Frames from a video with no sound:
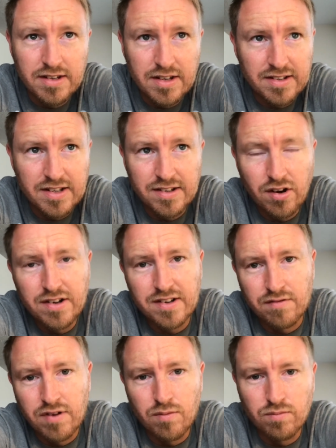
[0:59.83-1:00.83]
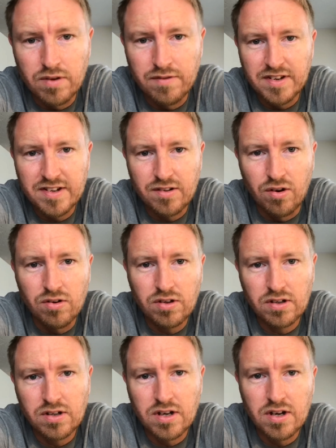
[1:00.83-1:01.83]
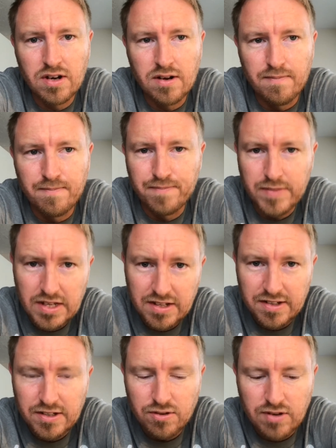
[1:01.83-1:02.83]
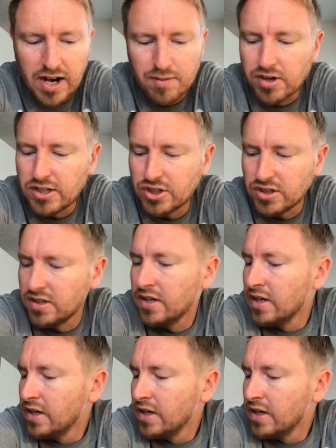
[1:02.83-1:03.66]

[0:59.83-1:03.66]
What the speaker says: it's designed to run the stock ECU calibration.